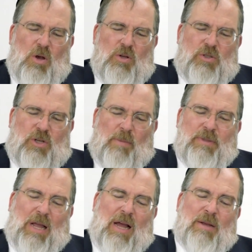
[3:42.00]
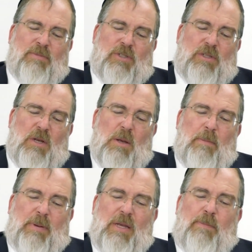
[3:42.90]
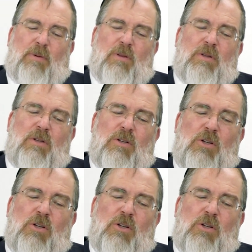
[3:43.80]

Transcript: sometimes people